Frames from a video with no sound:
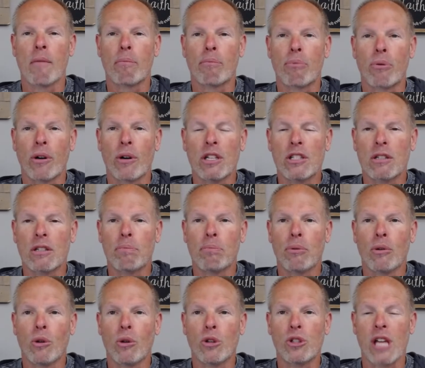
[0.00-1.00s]

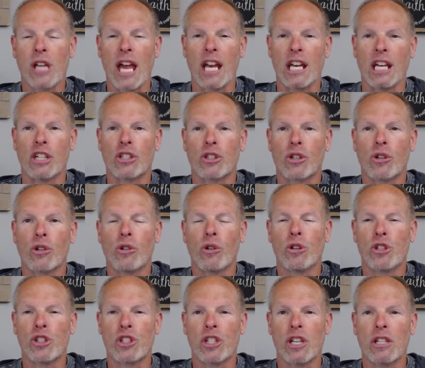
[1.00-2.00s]
principles and eternal
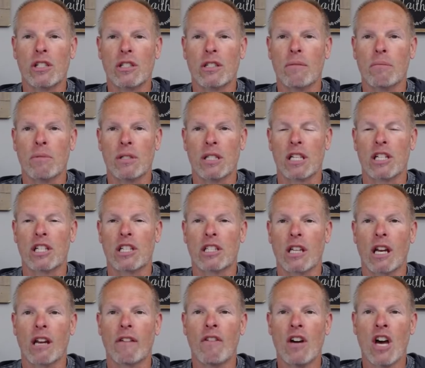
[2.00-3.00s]
systems
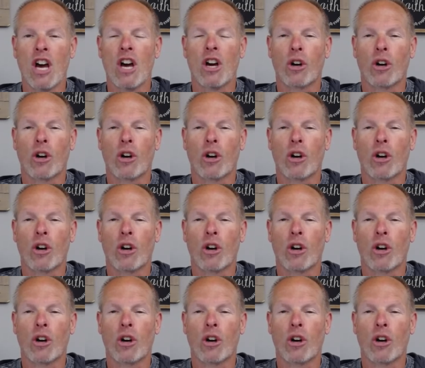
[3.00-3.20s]
instead of